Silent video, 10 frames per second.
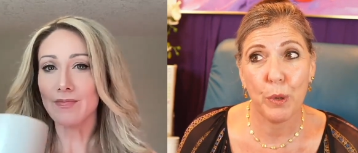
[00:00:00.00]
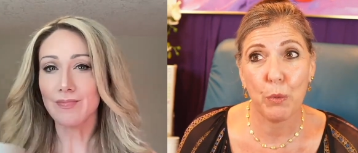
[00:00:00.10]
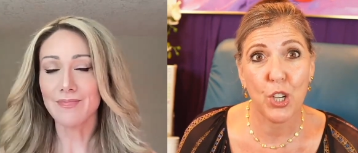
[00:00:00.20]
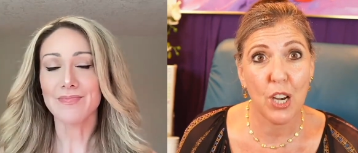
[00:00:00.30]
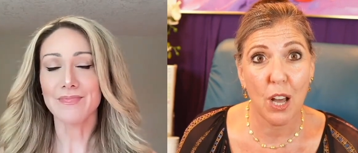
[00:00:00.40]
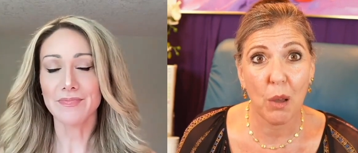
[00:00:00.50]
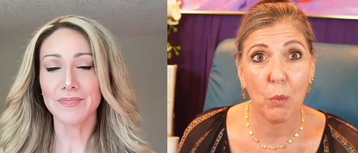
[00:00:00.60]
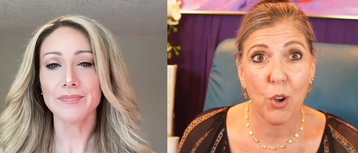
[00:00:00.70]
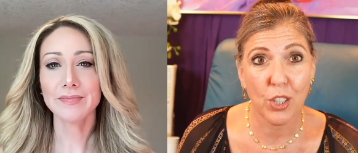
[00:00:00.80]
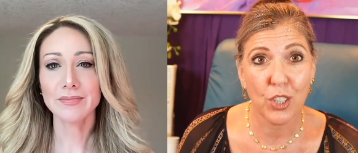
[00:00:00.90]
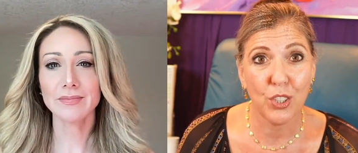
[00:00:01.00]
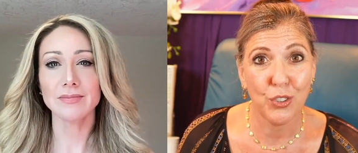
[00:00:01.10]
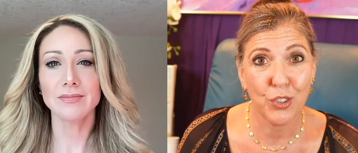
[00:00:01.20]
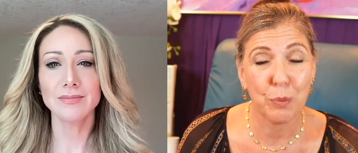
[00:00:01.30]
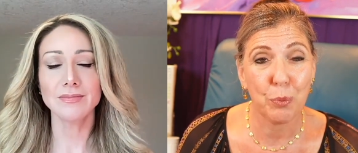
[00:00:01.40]
Speaker 1: would not want to
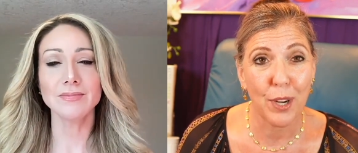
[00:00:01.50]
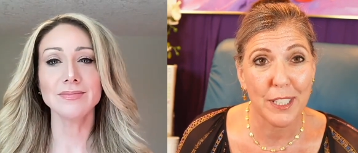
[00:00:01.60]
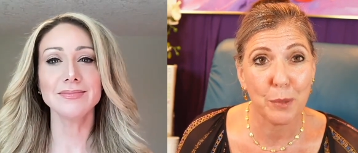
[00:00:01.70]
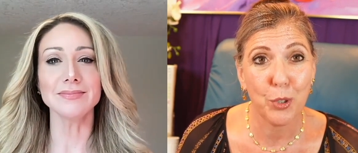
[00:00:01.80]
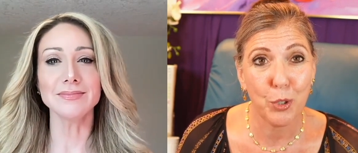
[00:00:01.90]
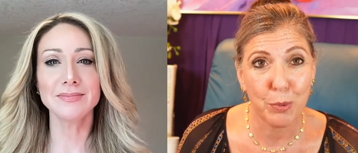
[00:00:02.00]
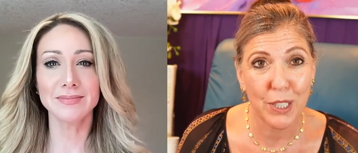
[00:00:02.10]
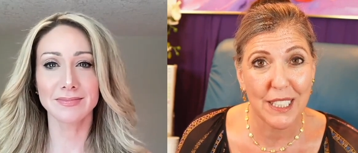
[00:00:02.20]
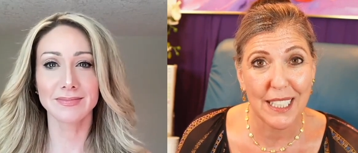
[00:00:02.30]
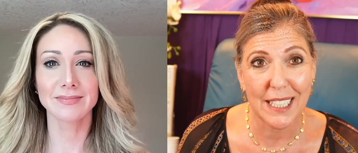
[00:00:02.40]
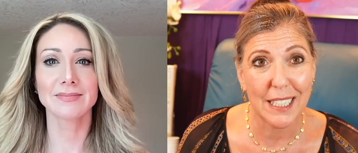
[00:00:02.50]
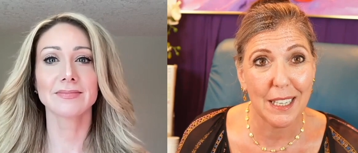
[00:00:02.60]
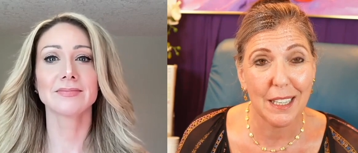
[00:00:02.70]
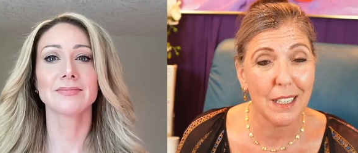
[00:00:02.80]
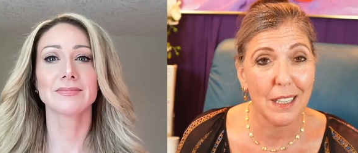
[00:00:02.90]
suppress puberty in
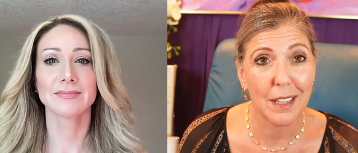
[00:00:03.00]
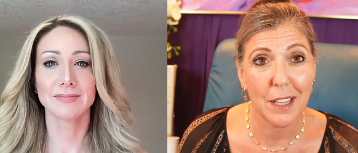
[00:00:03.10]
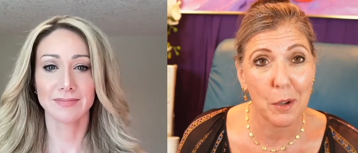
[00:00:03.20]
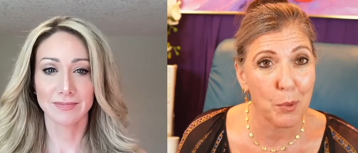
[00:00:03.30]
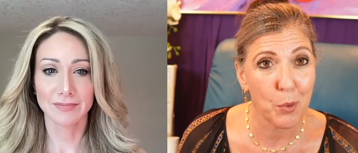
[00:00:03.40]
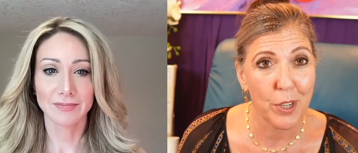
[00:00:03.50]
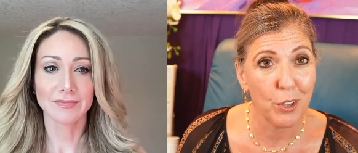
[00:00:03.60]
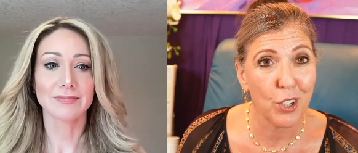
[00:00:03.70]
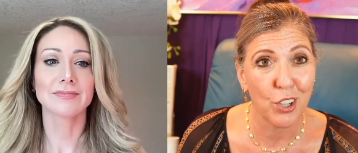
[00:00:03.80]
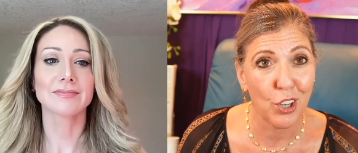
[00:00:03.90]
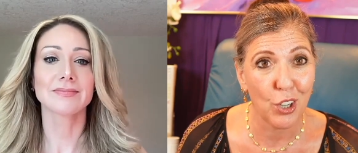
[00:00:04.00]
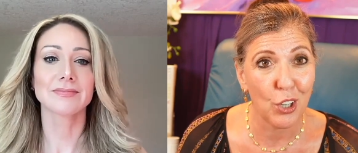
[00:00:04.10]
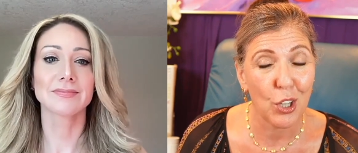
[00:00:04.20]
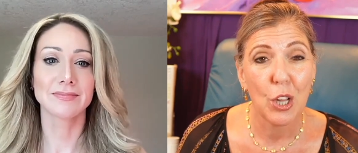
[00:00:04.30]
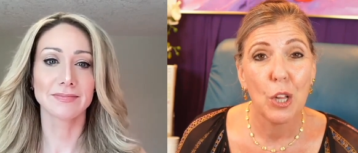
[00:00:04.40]
a young boy or
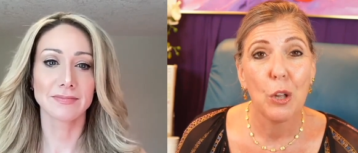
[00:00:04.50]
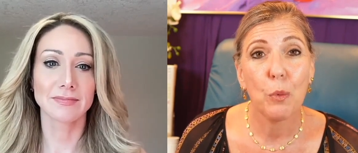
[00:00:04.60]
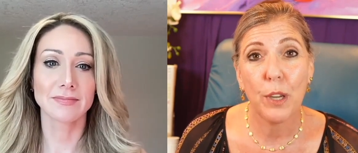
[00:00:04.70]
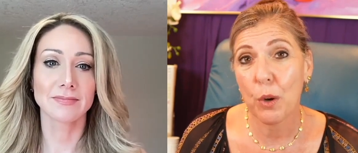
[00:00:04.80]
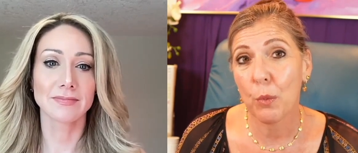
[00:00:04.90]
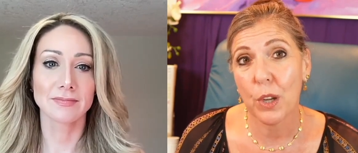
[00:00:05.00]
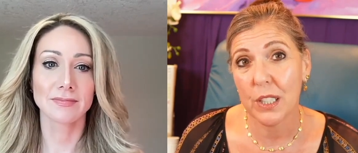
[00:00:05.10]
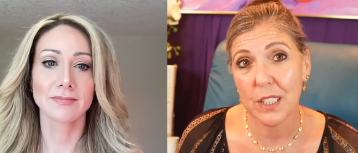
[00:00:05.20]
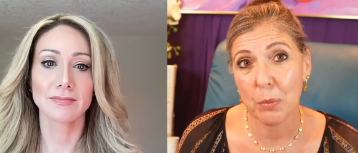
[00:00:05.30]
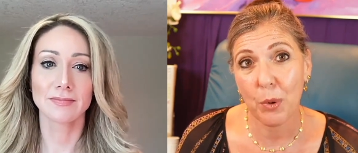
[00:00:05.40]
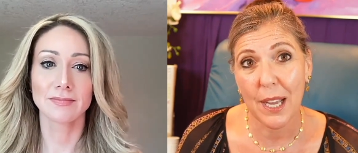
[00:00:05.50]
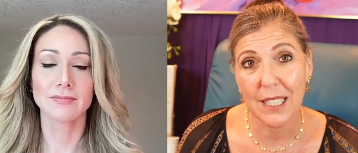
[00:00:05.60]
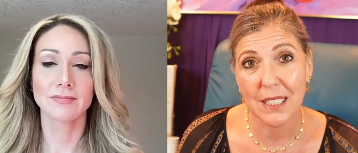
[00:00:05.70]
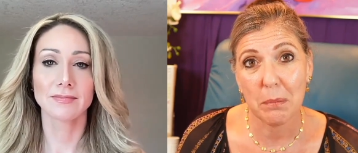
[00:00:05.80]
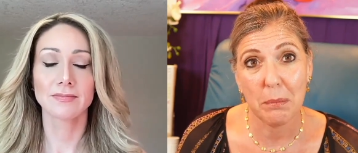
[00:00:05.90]
girl. We don't want to
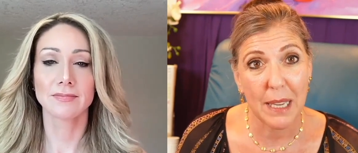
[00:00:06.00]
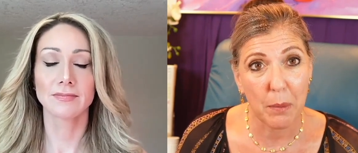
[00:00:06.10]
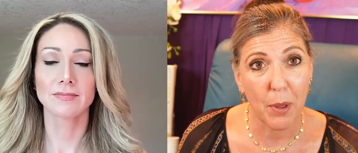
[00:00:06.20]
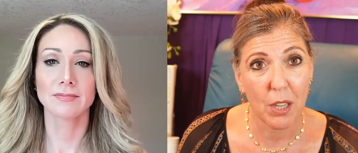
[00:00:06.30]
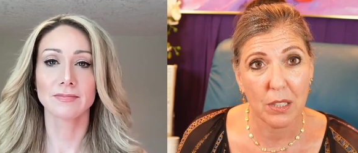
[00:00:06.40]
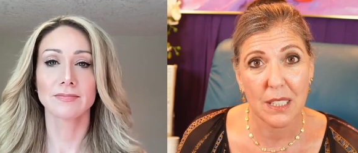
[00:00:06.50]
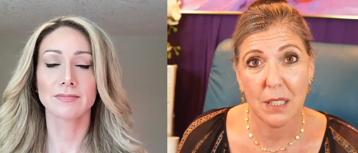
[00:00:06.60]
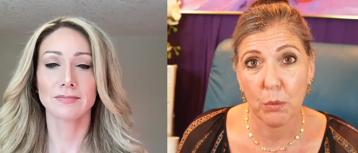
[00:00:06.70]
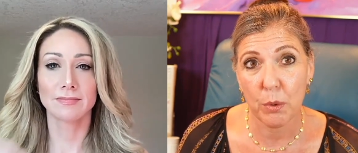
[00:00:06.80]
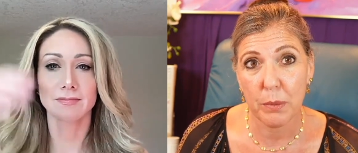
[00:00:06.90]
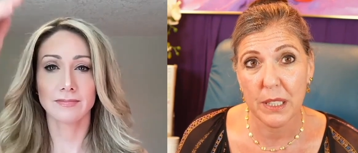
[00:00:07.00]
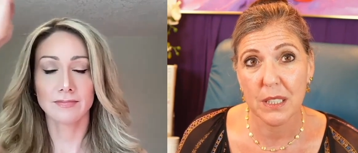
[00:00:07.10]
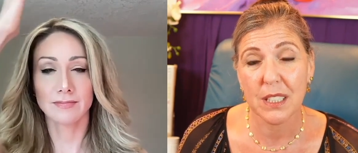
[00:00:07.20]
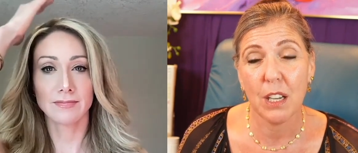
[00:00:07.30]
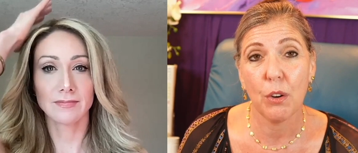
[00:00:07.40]
suppress menopause in a woman.
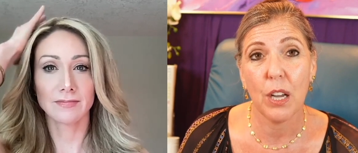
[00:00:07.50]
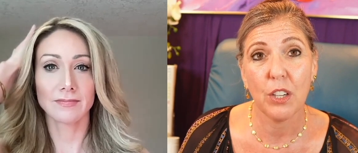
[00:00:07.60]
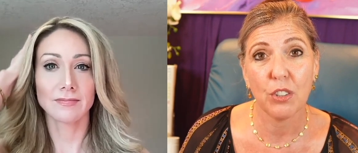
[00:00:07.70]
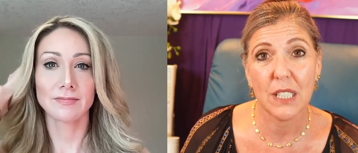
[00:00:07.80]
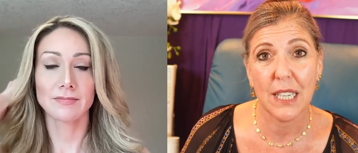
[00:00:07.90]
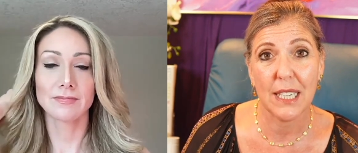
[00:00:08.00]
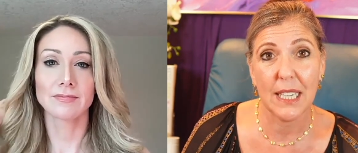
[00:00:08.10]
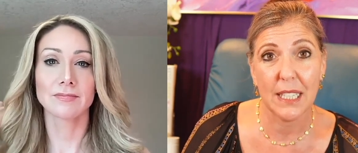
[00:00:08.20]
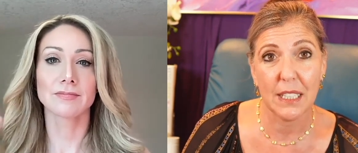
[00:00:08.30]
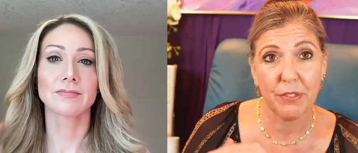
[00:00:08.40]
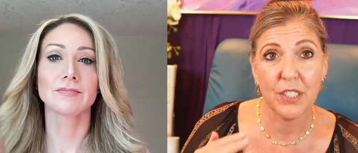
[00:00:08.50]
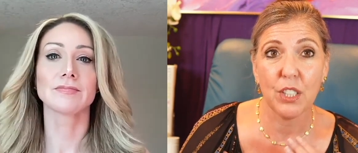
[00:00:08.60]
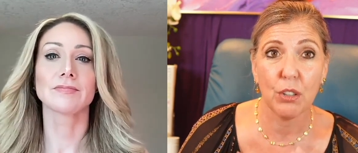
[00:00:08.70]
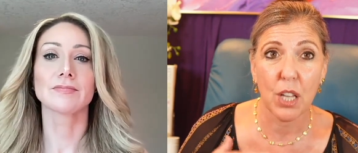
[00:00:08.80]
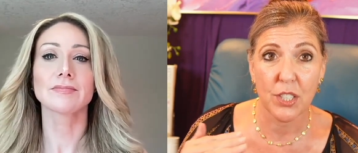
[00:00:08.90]
So, understanding the
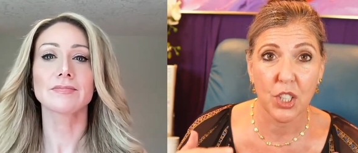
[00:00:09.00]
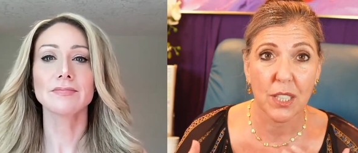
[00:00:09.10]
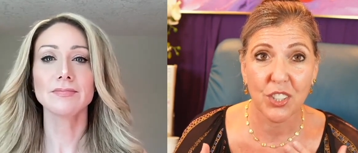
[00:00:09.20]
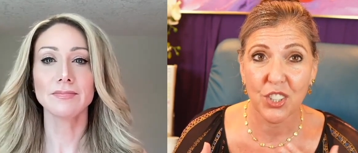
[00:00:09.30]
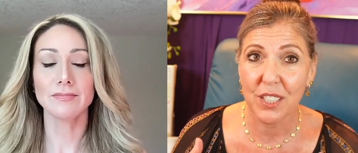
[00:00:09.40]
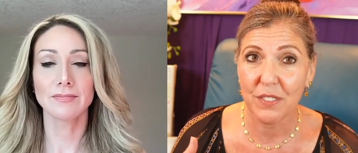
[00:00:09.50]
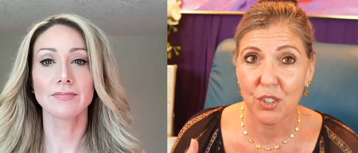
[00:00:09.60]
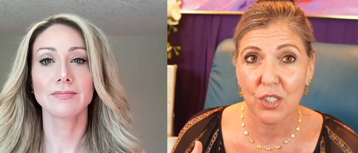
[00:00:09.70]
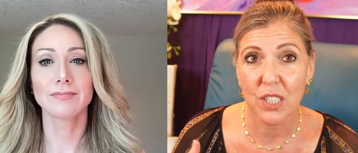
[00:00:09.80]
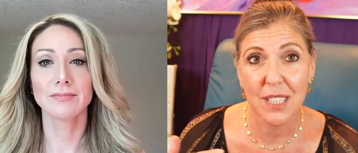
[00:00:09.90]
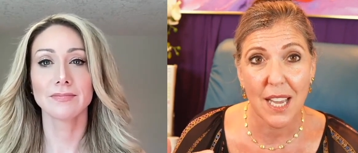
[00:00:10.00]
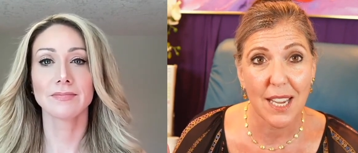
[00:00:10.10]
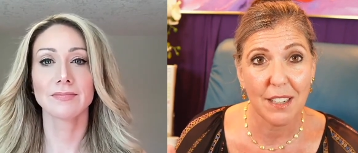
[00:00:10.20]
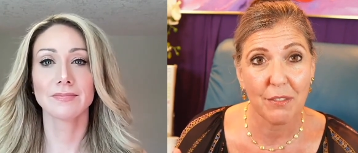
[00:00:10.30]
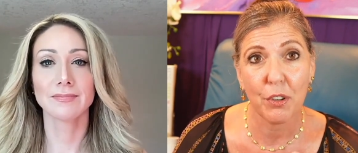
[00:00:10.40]
physiologic shifts are
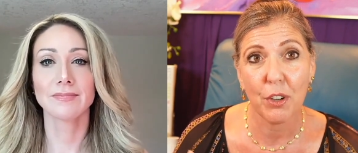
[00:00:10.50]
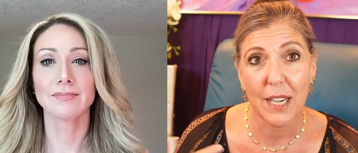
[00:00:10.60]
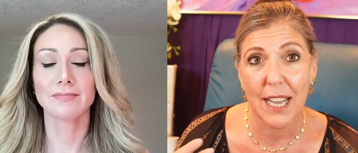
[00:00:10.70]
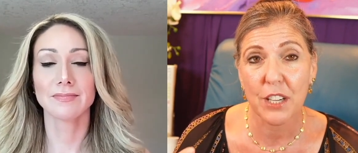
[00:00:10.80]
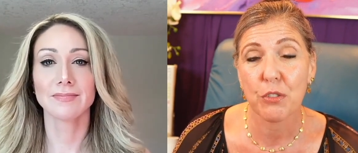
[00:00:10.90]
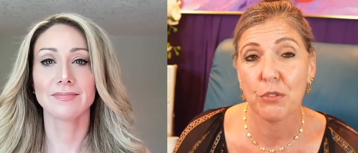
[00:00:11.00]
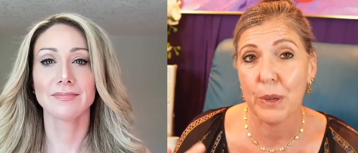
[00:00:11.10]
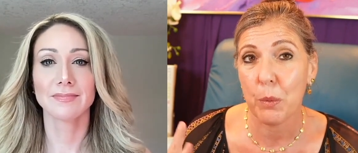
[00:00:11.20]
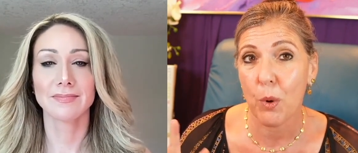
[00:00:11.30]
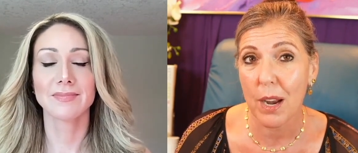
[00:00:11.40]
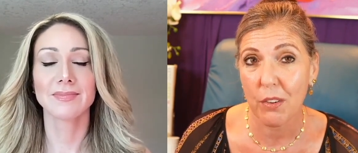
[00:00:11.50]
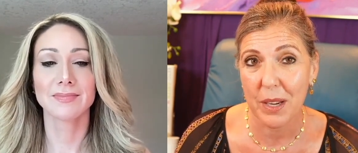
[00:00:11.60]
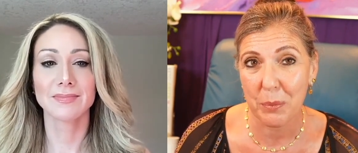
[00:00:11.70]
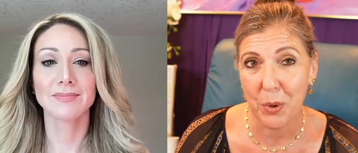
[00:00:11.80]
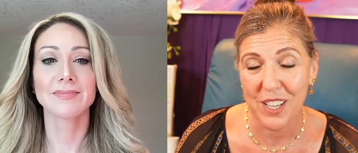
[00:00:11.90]
designed for a natural
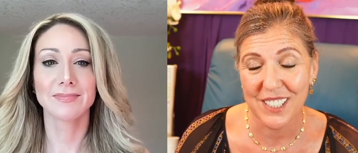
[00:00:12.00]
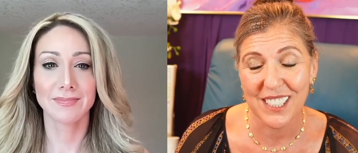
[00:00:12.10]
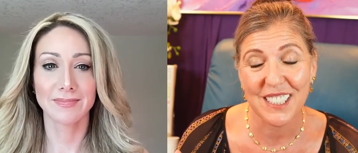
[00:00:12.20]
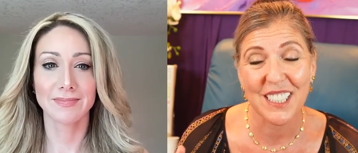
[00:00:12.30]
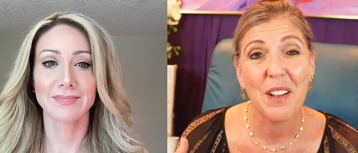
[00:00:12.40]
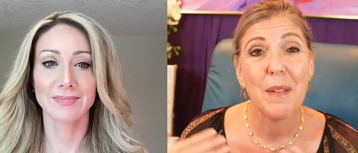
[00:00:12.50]
rewiring process.